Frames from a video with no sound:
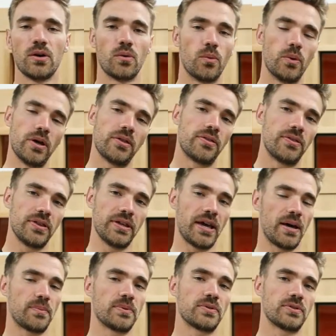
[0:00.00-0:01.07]
with the
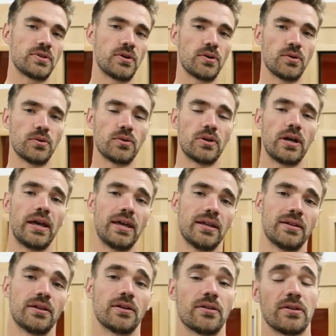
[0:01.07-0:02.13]
episode
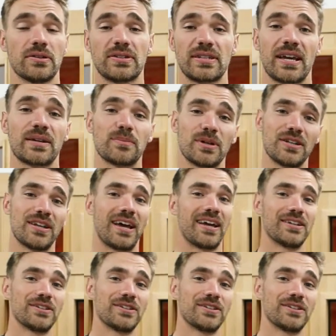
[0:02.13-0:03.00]
and the segment